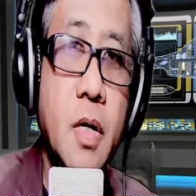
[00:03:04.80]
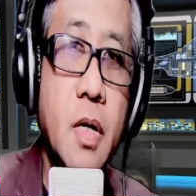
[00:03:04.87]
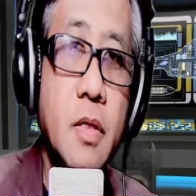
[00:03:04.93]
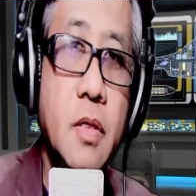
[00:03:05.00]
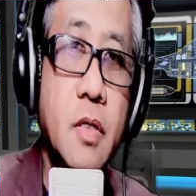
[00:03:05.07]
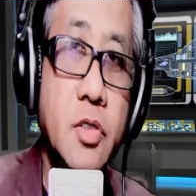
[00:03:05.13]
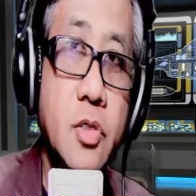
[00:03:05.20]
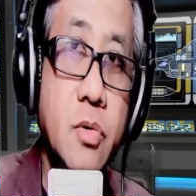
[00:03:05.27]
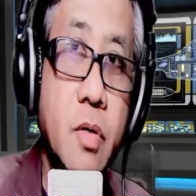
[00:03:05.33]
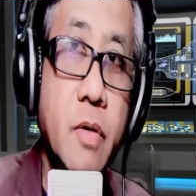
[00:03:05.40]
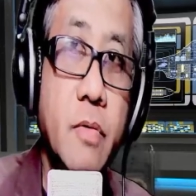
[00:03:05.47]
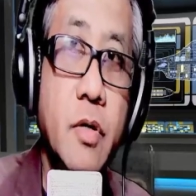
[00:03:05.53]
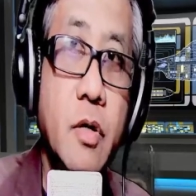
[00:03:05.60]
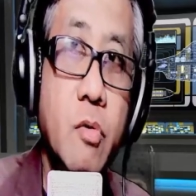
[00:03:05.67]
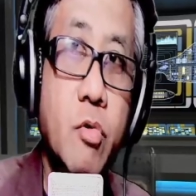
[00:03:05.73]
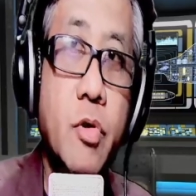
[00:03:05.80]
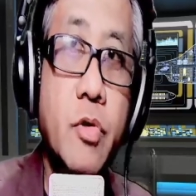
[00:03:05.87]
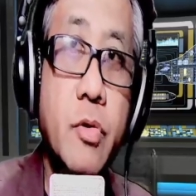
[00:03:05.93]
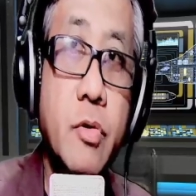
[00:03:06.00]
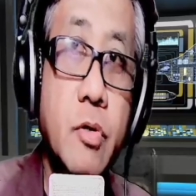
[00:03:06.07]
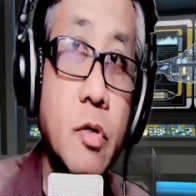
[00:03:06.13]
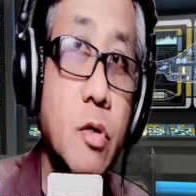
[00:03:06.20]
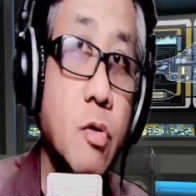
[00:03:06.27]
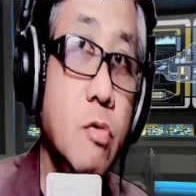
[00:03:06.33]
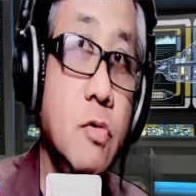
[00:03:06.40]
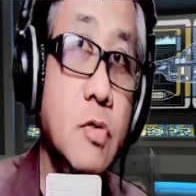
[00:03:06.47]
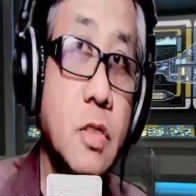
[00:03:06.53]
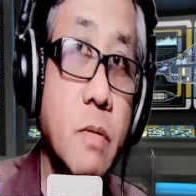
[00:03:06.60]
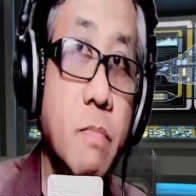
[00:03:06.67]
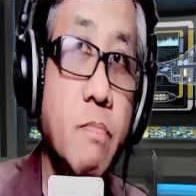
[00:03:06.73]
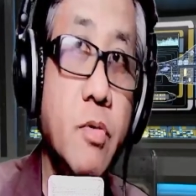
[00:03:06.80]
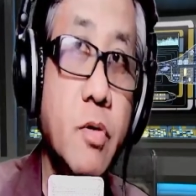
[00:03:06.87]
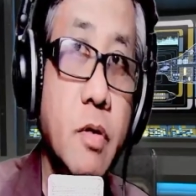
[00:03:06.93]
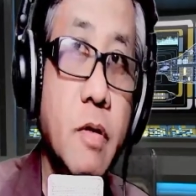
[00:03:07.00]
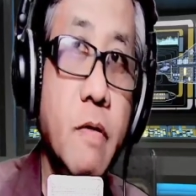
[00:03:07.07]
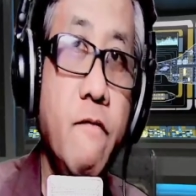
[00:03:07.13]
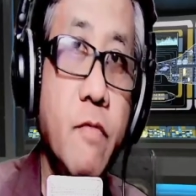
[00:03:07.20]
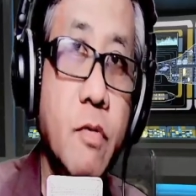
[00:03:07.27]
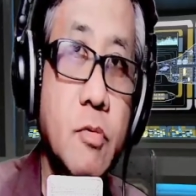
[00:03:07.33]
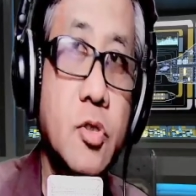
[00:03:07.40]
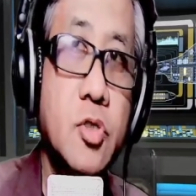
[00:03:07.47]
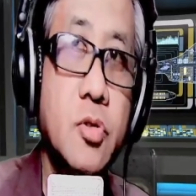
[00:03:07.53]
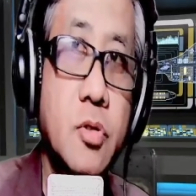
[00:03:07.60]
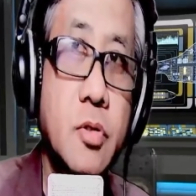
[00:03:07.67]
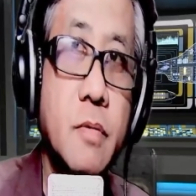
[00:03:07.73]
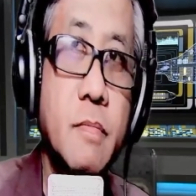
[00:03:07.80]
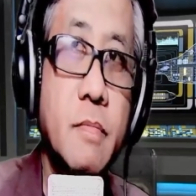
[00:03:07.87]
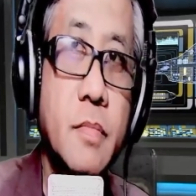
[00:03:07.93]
the surrounding water through simple diffusion.